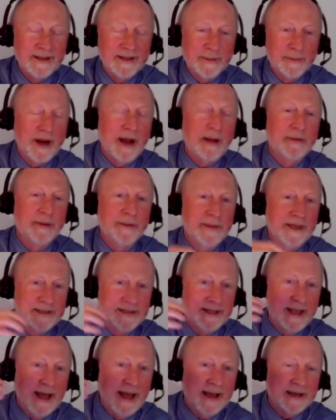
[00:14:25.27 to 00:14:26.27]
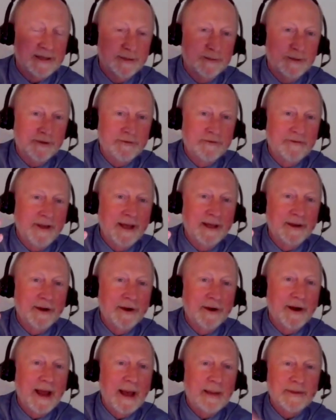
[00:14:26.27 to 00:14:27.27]
The problem is the actual
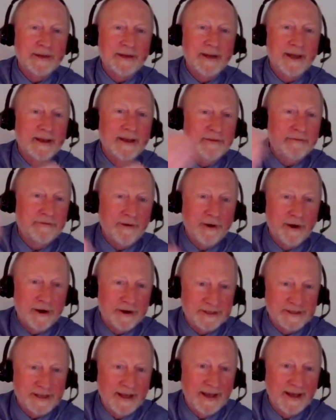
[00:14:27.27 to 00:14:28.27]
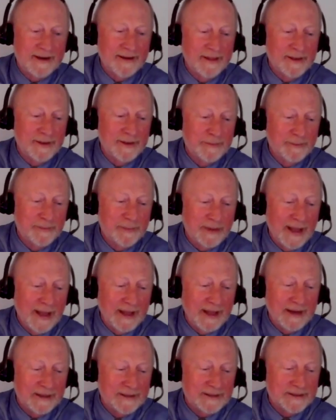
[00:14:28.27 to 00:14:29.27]
failure happened on the far side of the
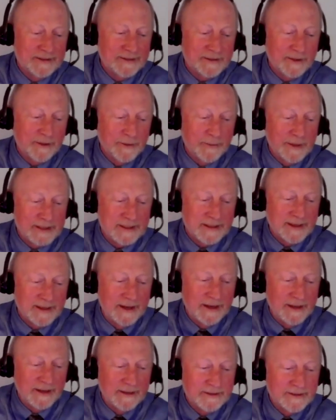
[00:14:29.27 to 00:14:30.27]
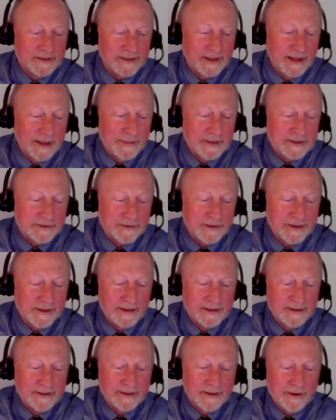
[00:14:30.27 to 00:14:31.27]
planet, so there wasn't any telemetry
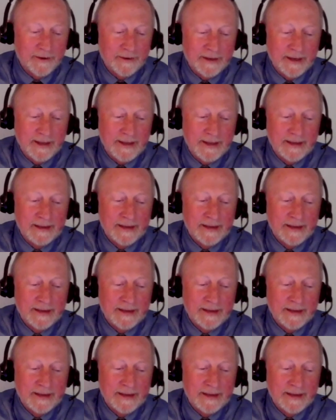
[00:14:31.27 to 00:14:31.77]
going on.